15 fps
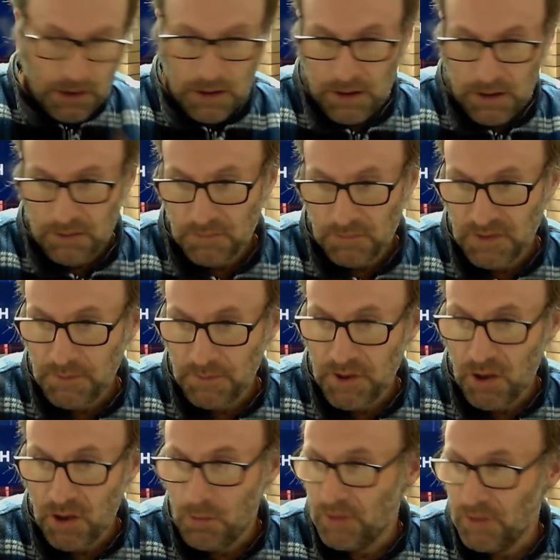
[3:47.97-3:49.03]
let me
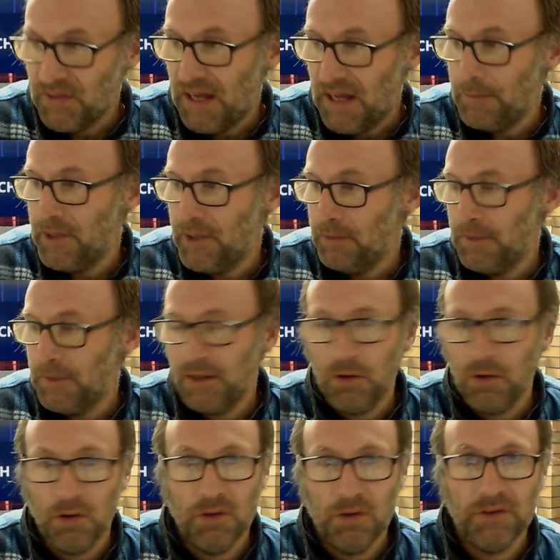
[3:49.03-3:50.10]
know what's happening,
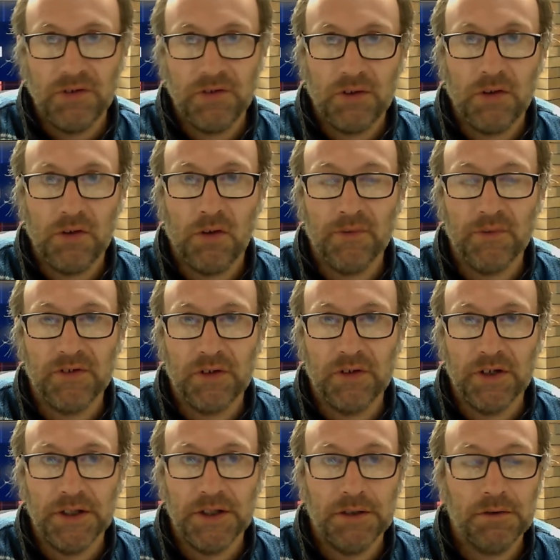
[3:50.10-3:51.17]
because
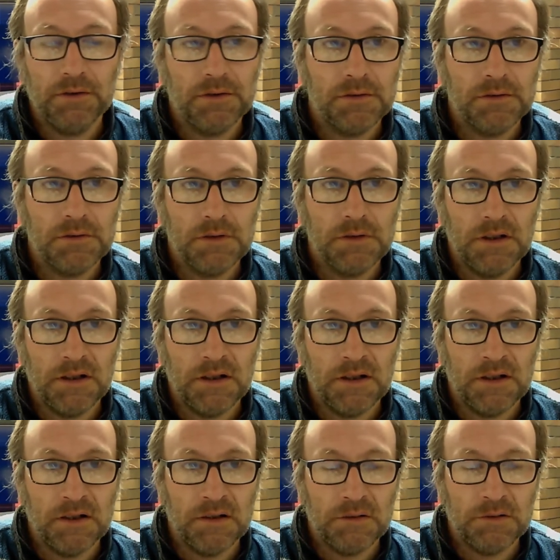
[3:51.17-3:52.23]
obviously,
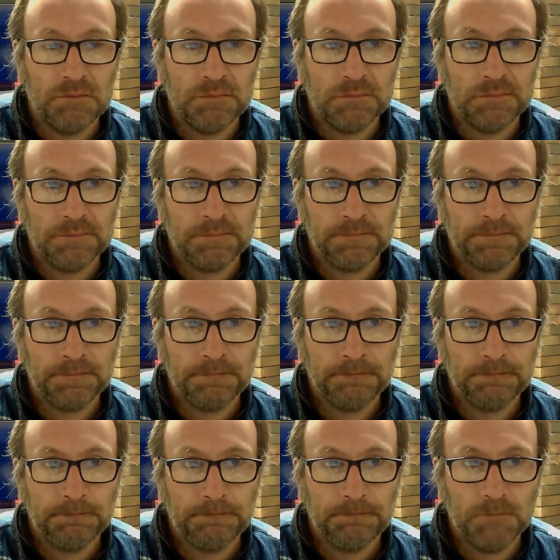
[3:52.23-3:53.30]
you know,
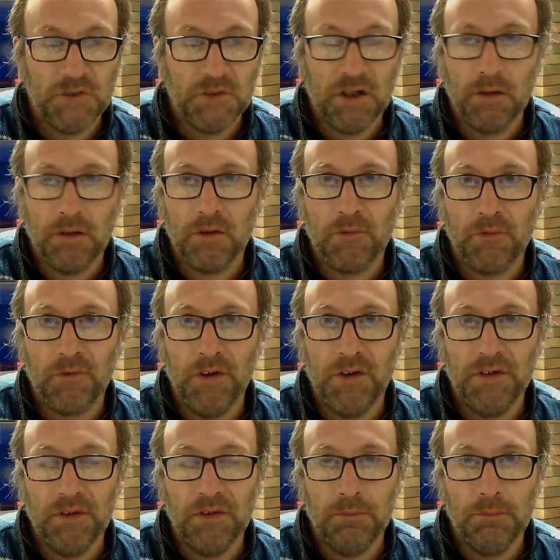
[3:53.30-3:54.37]
I've got
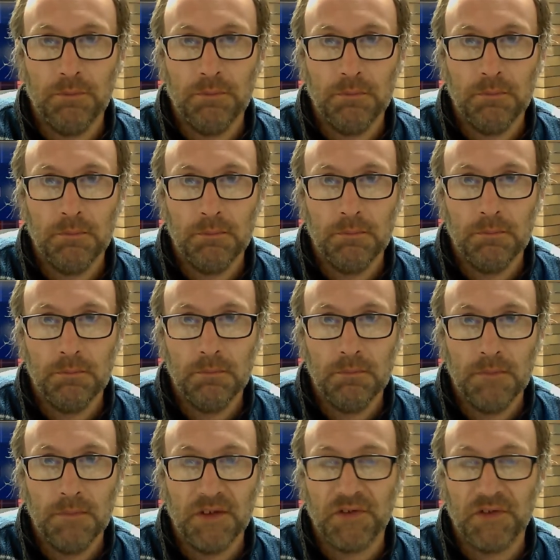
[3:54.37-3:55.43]
friends in
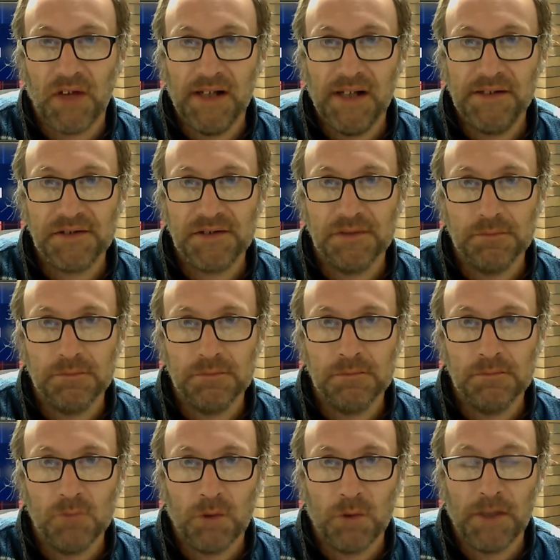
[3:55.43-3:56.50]
States and
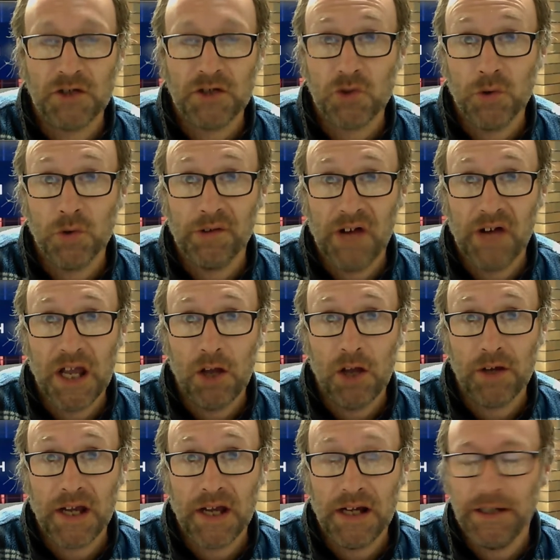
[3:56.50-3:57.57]
we'll make sure they're
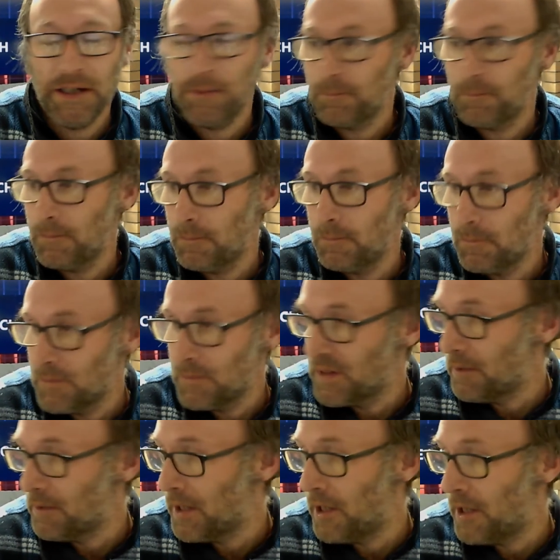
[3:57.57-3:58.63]
a-okay.
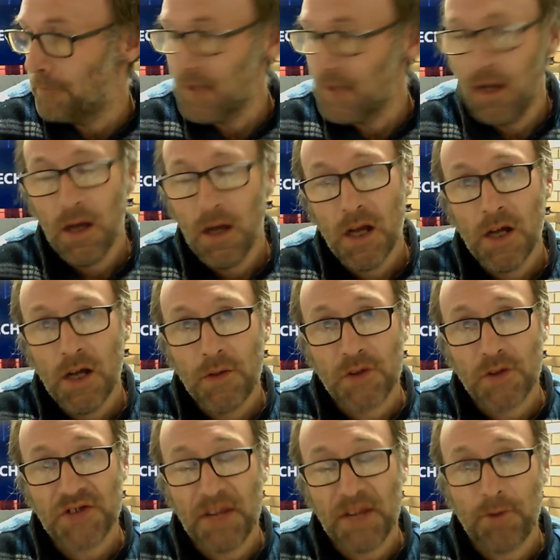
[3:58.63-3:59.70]
There we are.
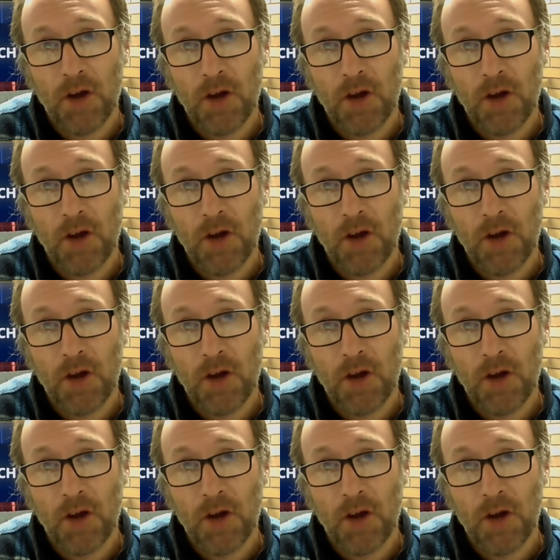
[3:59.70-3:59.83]
Thursday